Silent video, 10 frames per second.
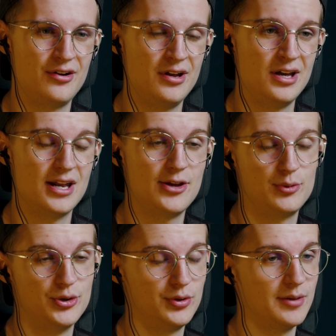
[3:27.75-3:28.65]
And as we
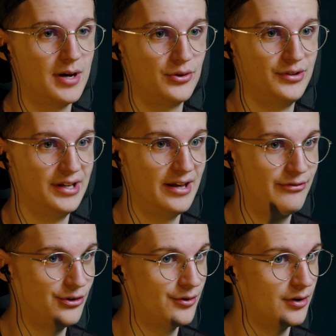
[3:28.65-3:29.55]
talked about, if
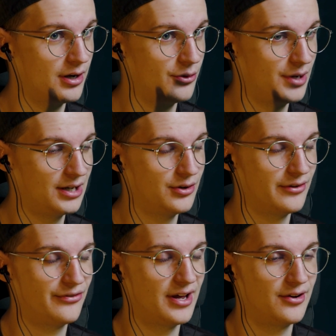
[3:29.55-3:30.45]
you're a really good
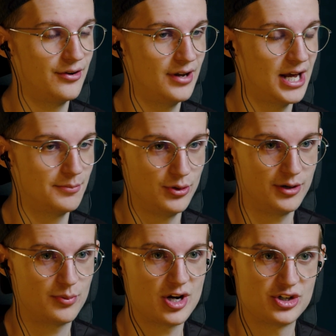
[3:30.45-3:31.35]
defender at putting
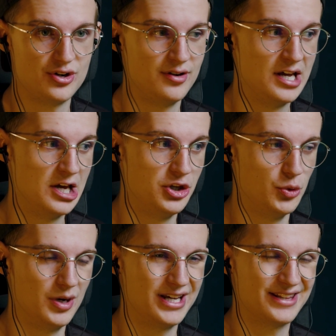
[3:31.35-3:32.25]
pressure, you
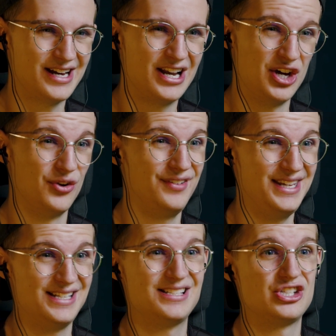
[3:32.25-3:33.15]
will get a lot of
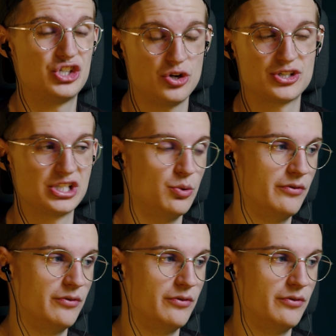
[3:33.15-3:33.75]
easy chances going